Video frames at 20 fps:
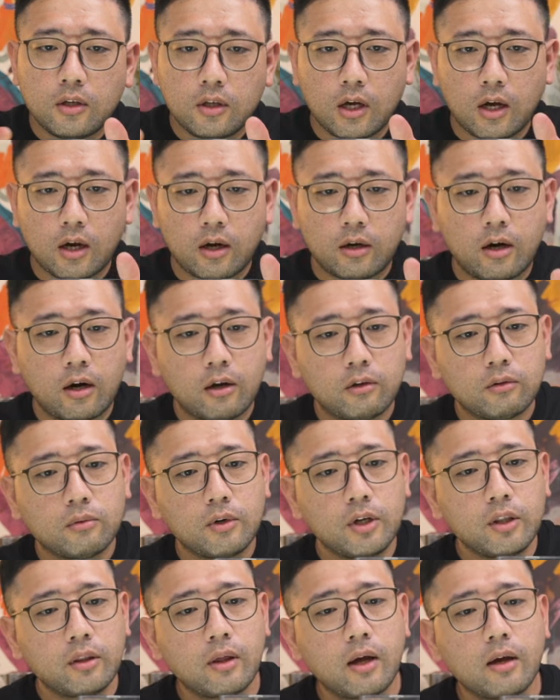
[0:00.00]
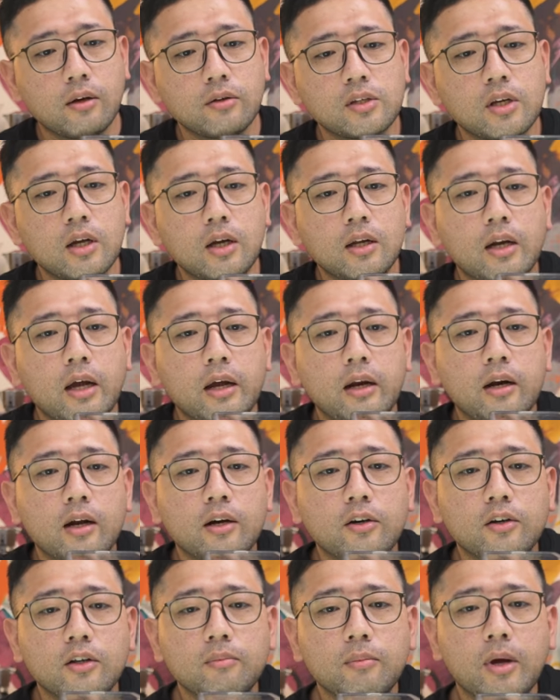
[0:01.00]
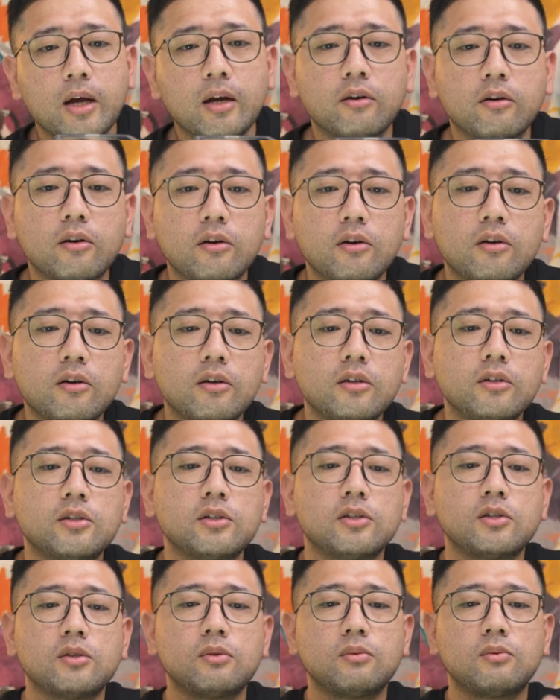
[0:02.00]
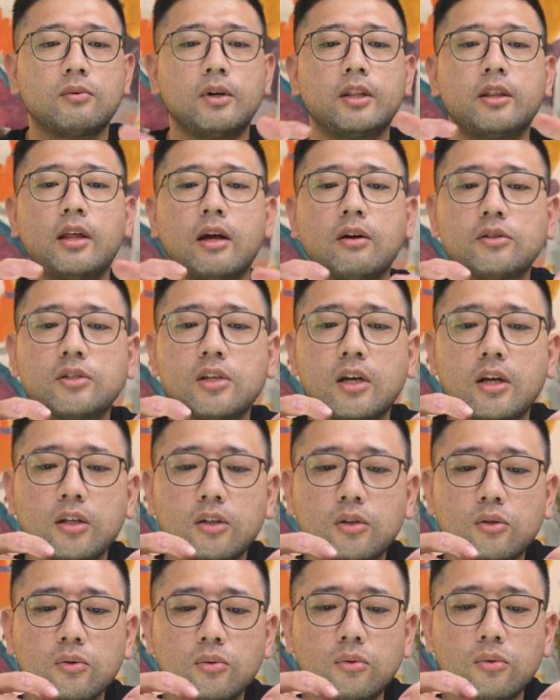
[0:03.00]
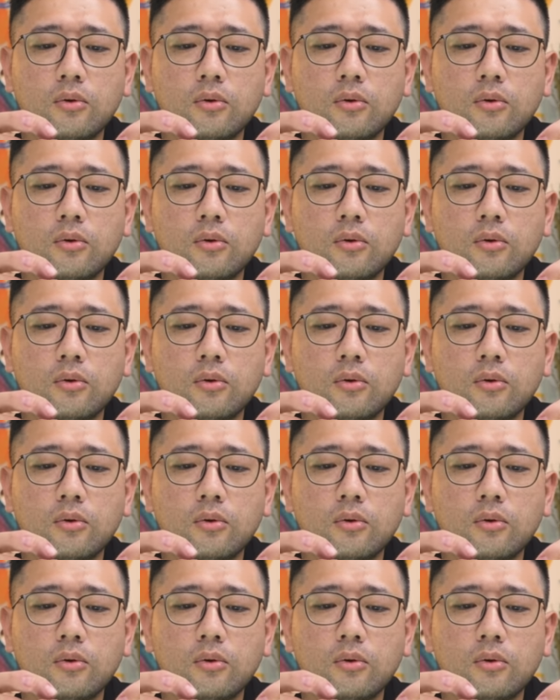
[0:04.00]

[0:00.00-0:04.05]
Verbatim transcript: yeah, around 1,900 microns, 900